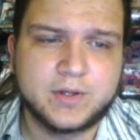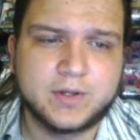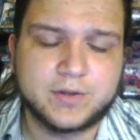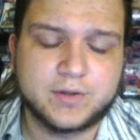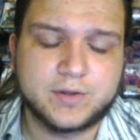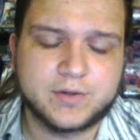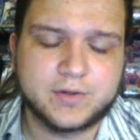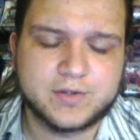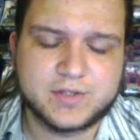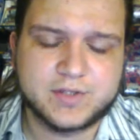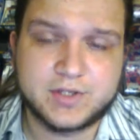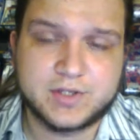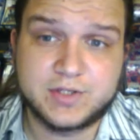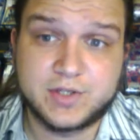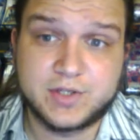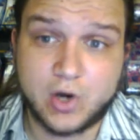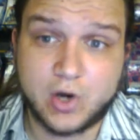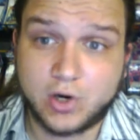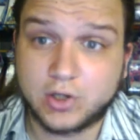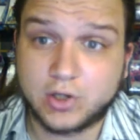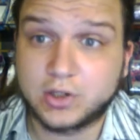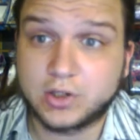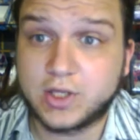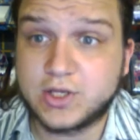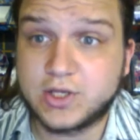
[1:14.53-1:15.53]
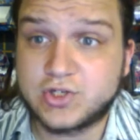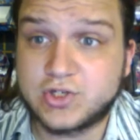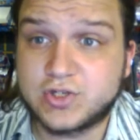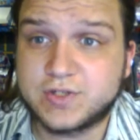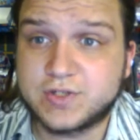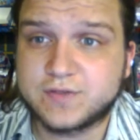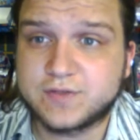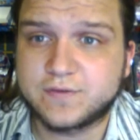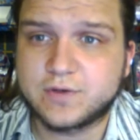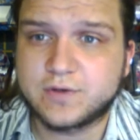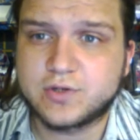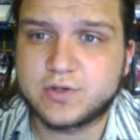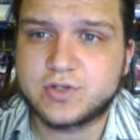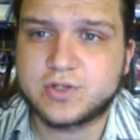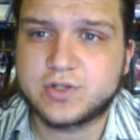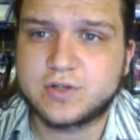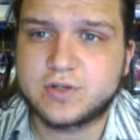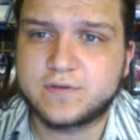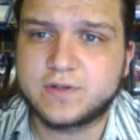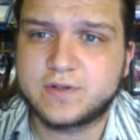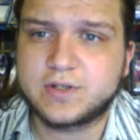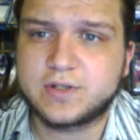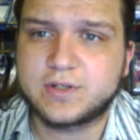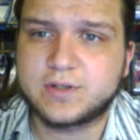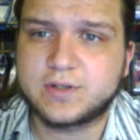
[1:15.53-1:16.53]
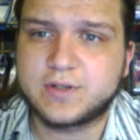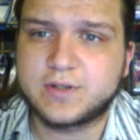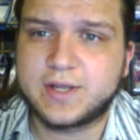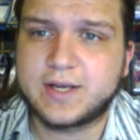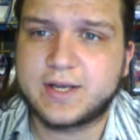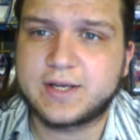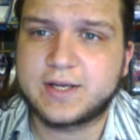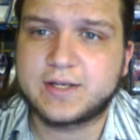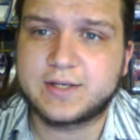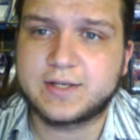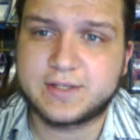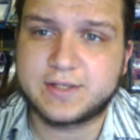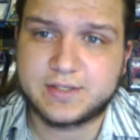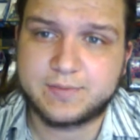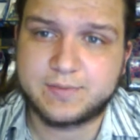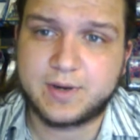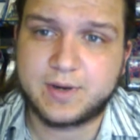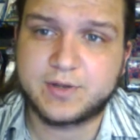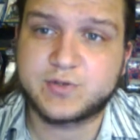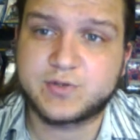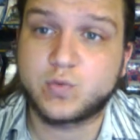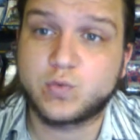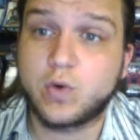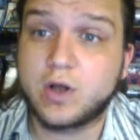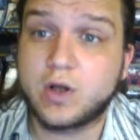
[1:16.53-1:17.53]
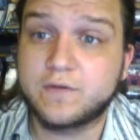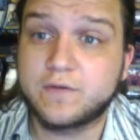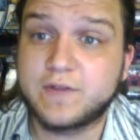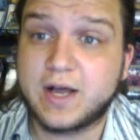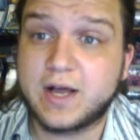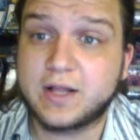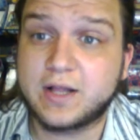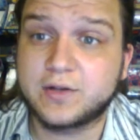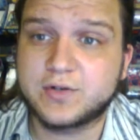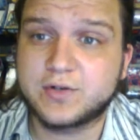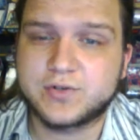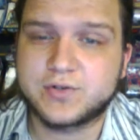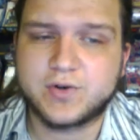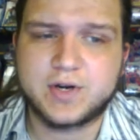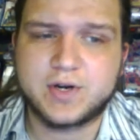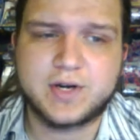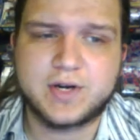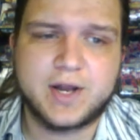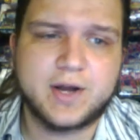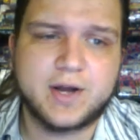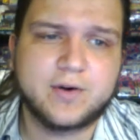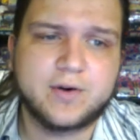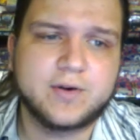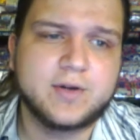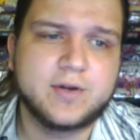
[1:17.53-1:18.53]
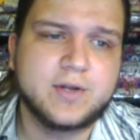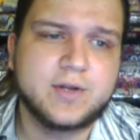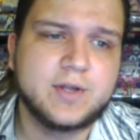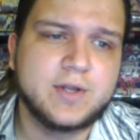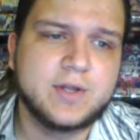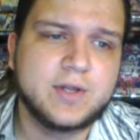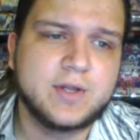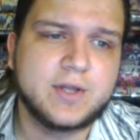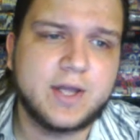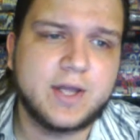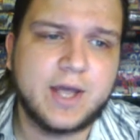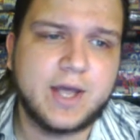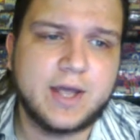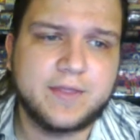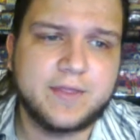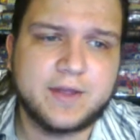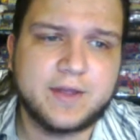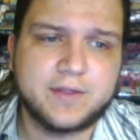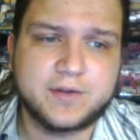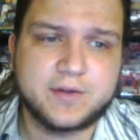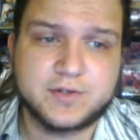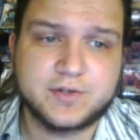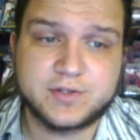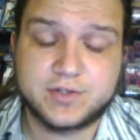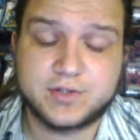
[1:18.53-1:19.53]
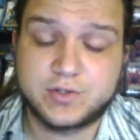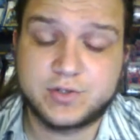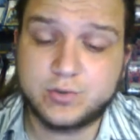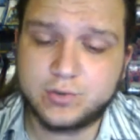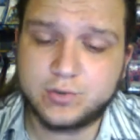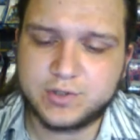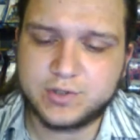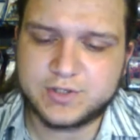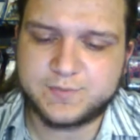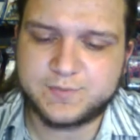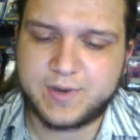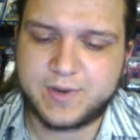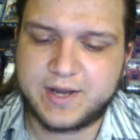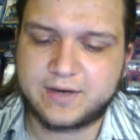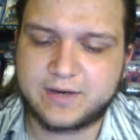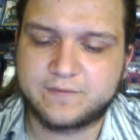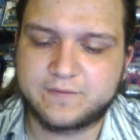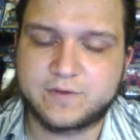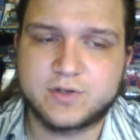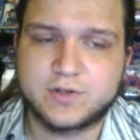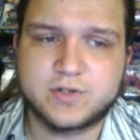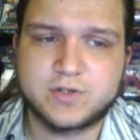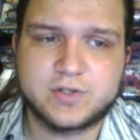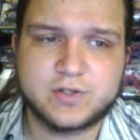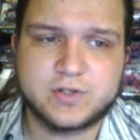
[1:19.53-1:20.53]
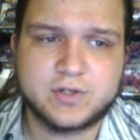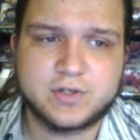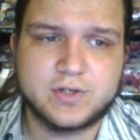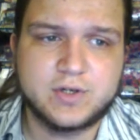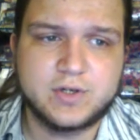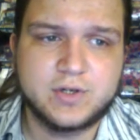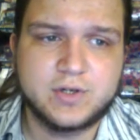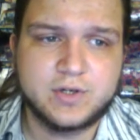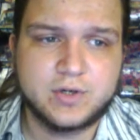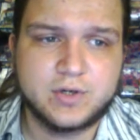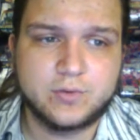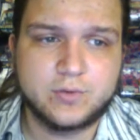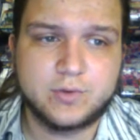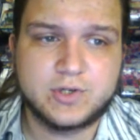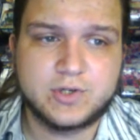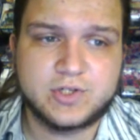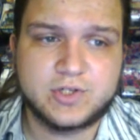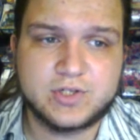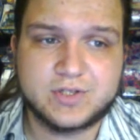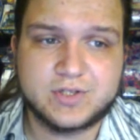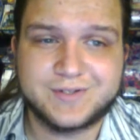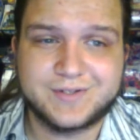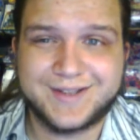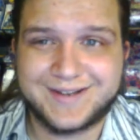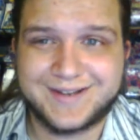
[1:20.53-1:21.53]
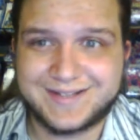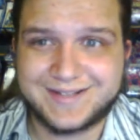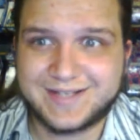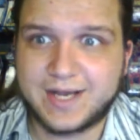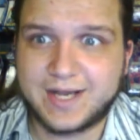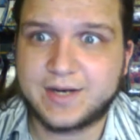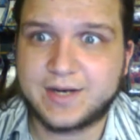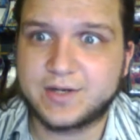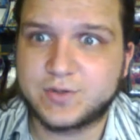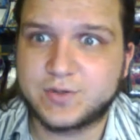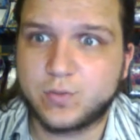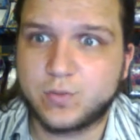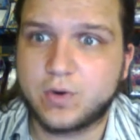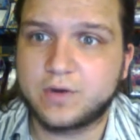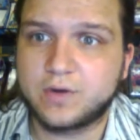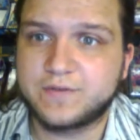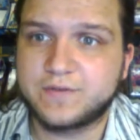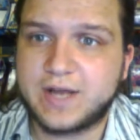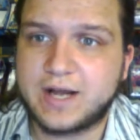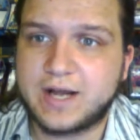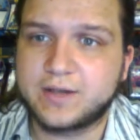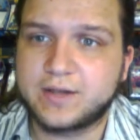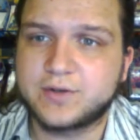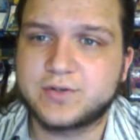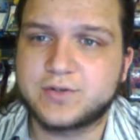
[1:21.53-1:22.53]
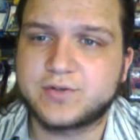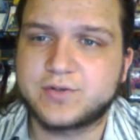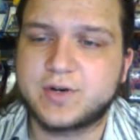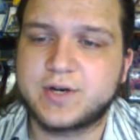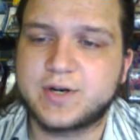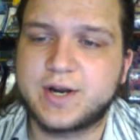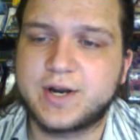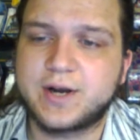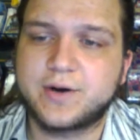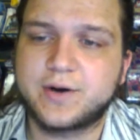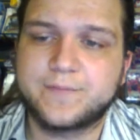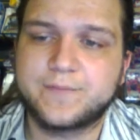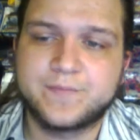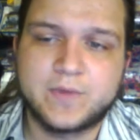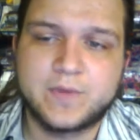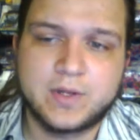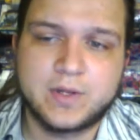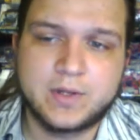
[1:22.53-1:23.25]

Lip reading: There's a Dark Legends version of it that is about $12 right now. And then there's the Duelist Pack version, which is like $10 to $12 right now.